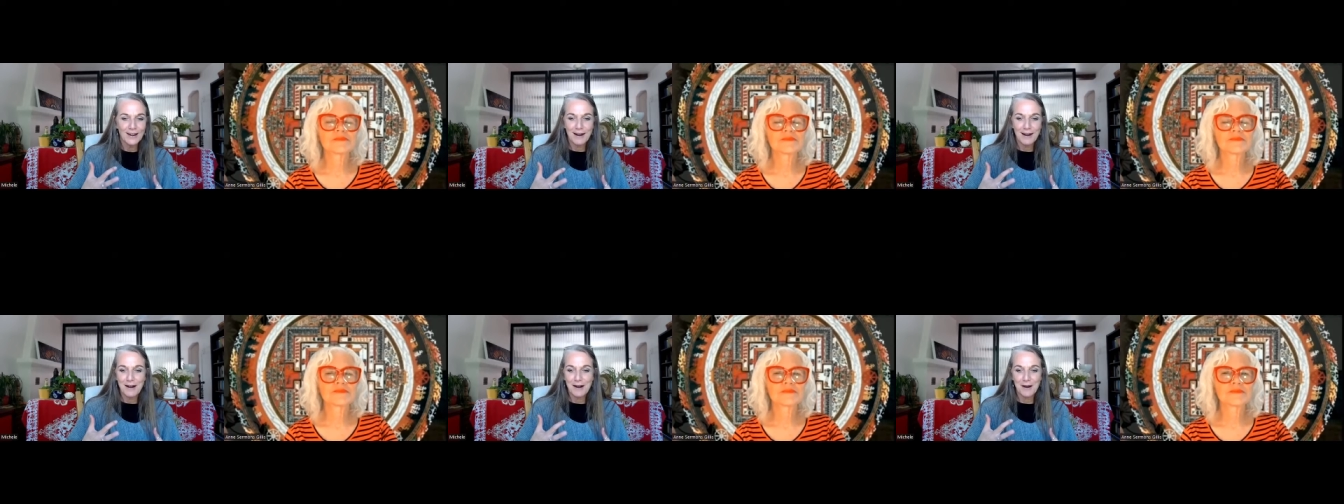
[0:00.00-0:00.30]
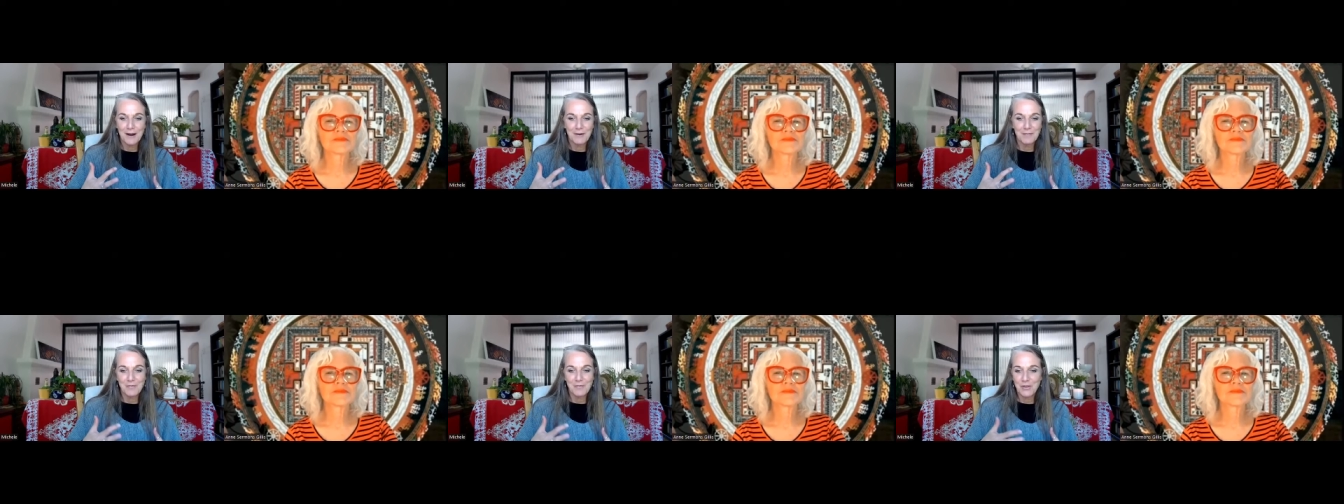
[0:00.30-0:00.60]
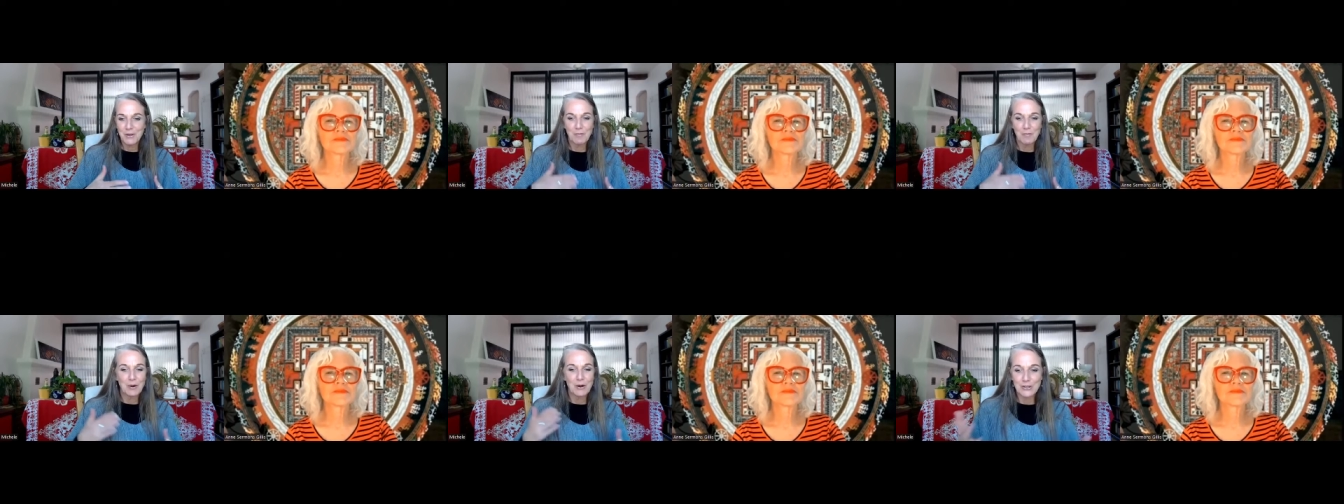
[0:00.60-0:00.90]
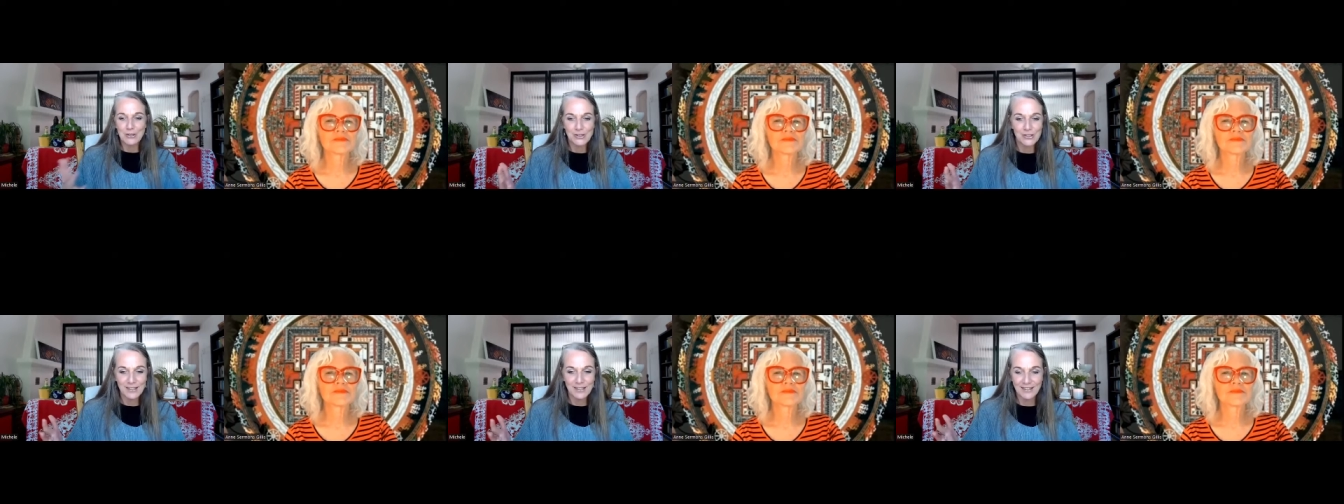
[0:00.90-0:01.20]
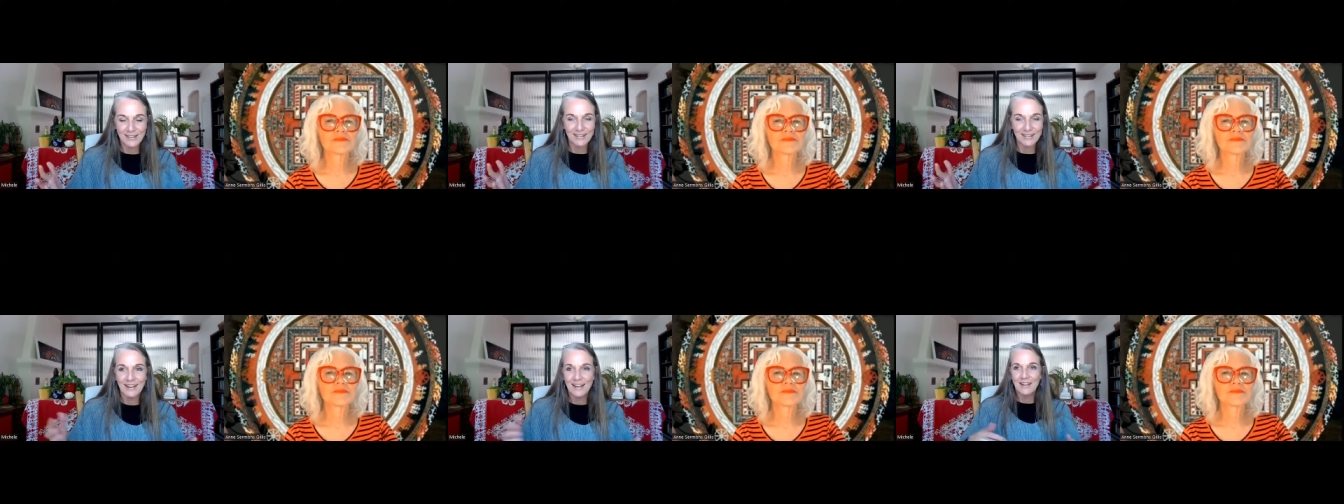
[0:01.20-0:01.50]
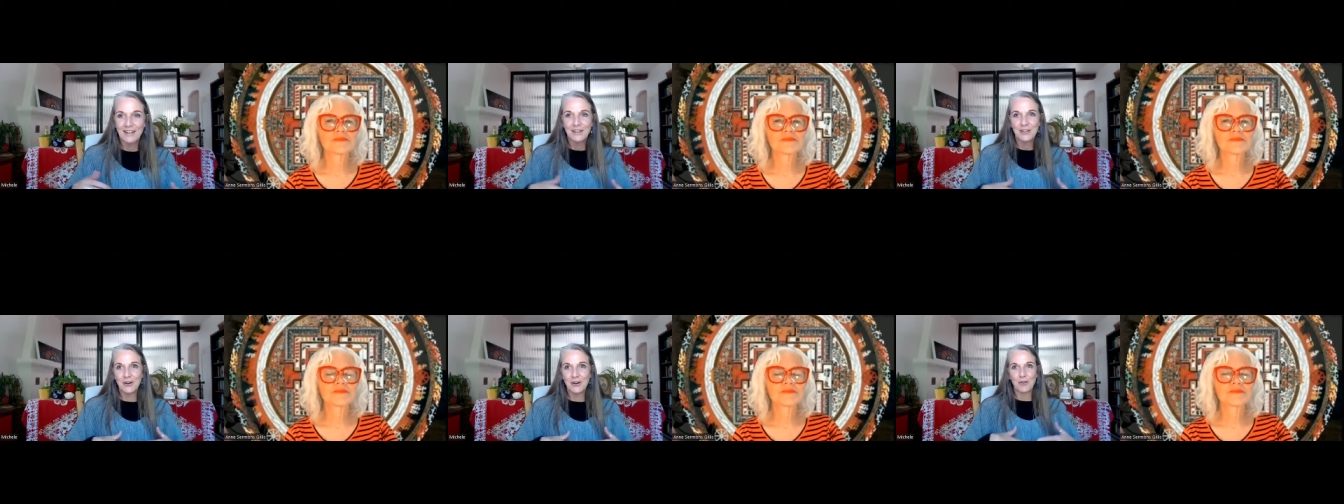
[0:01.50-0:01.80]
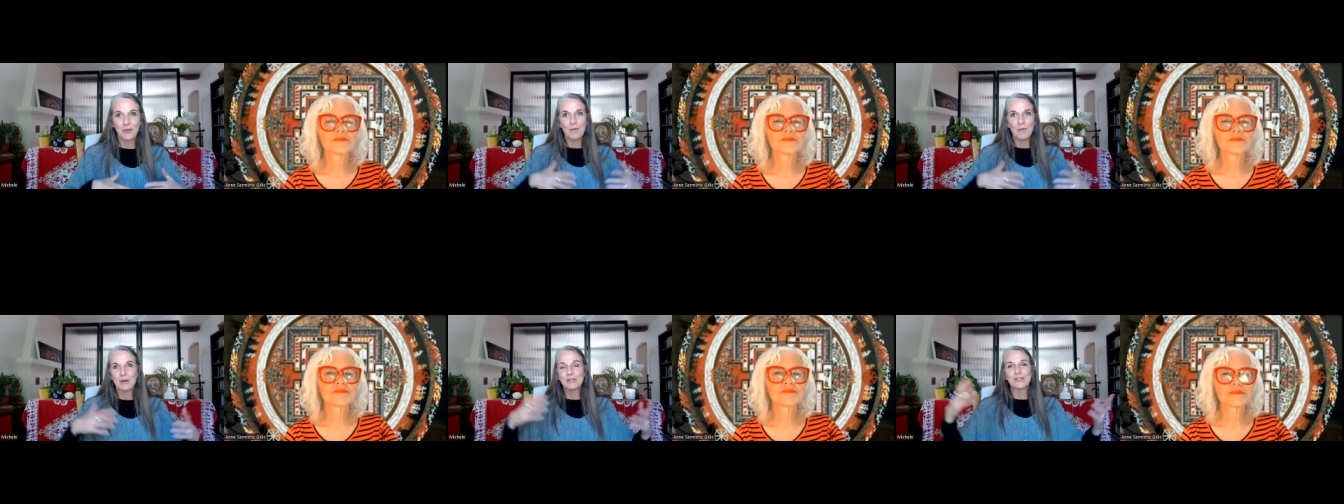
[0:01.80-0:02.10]
the
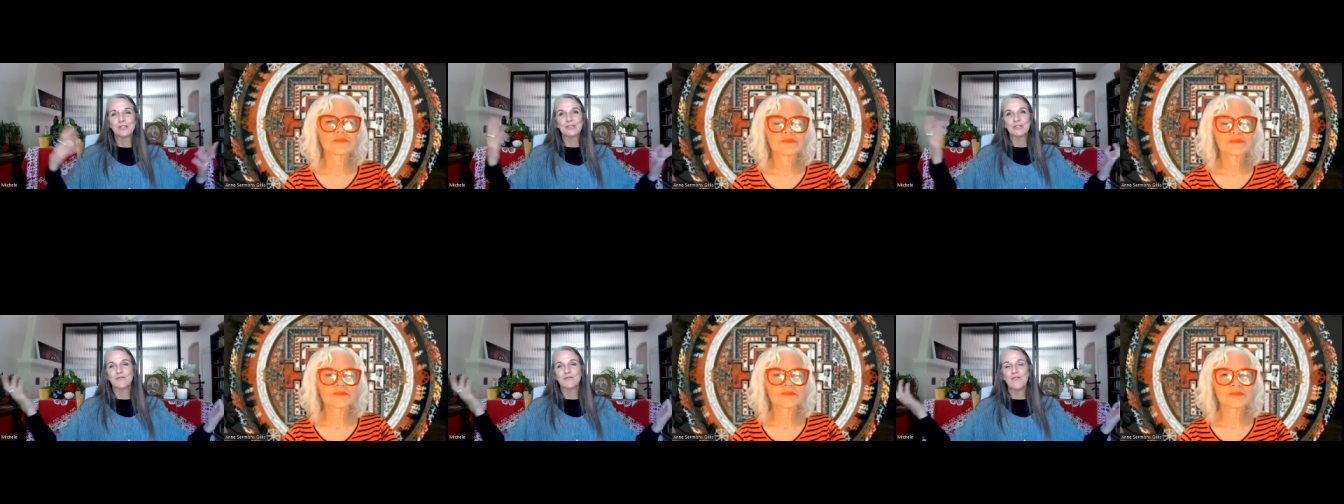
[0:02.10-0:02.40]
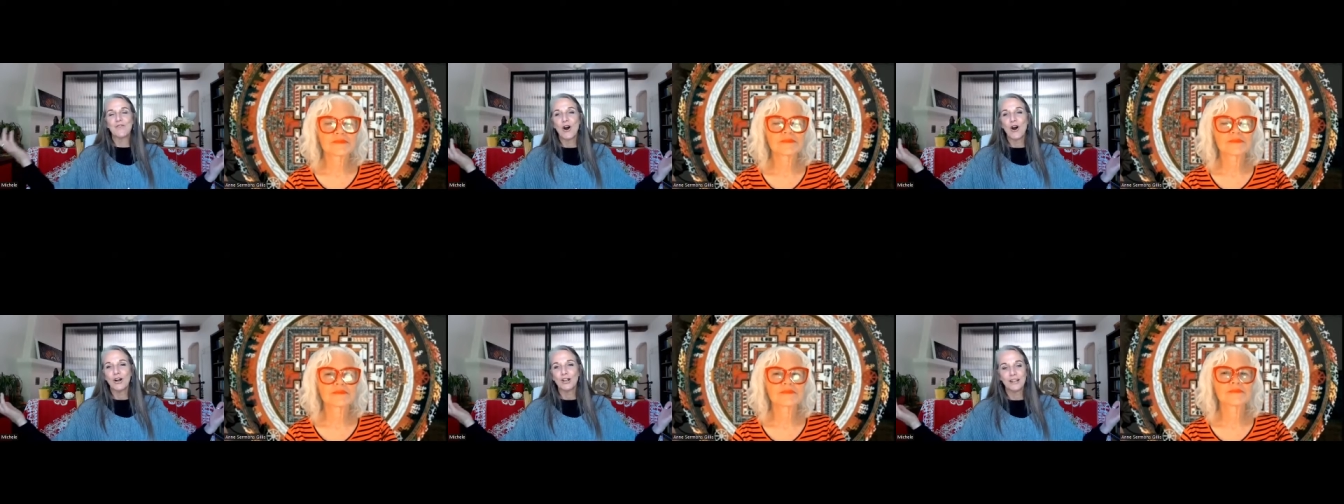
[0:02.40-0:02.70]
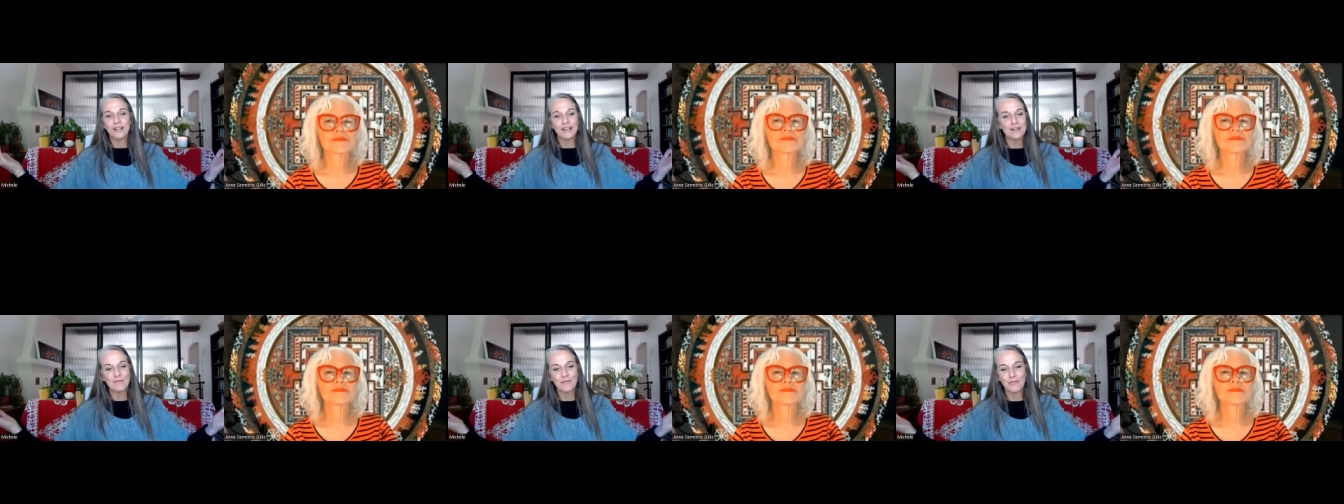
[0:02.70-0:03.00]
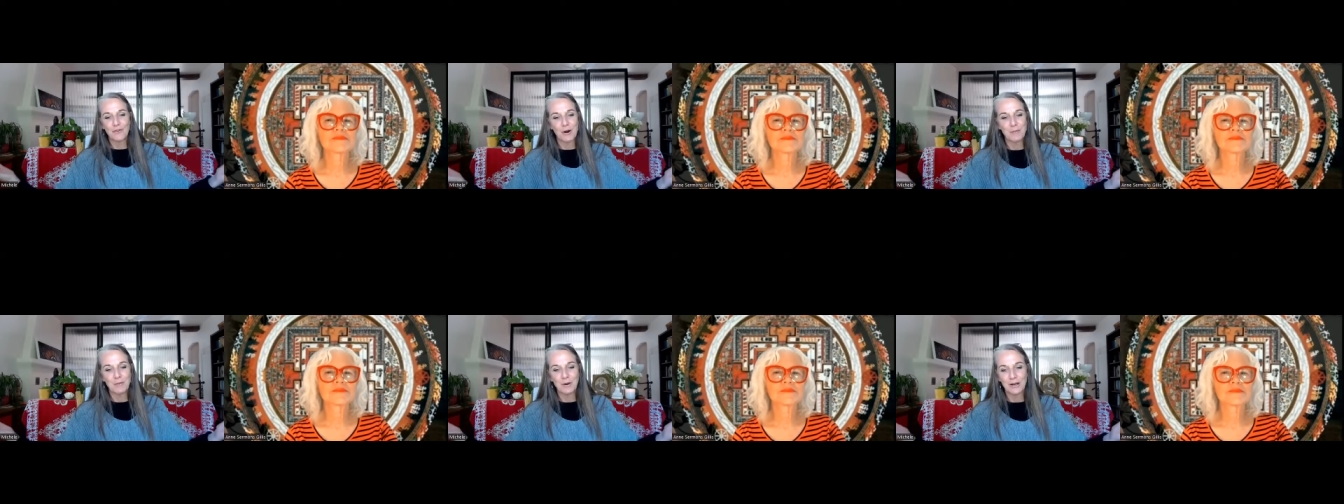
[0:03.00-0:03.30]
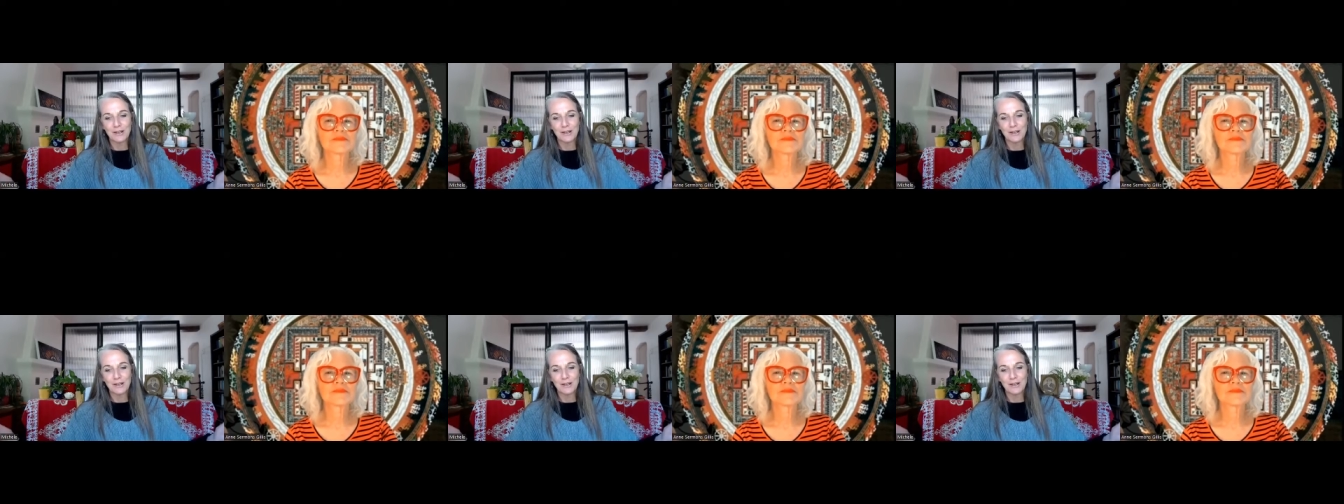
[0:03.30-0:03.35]
person's falling from a